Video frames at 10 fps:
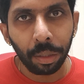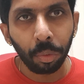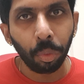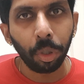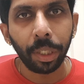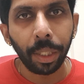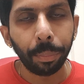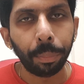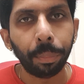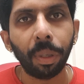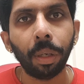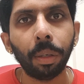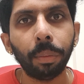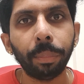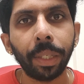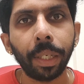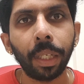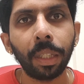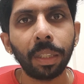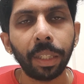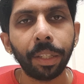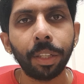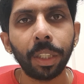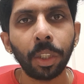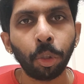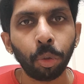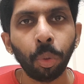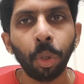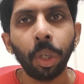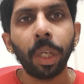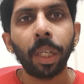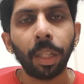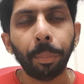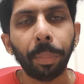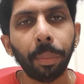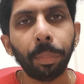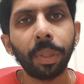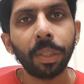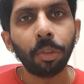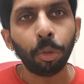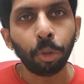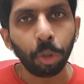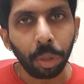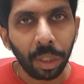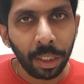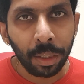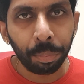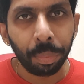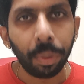quality materials ingredients, so the paper is also crisp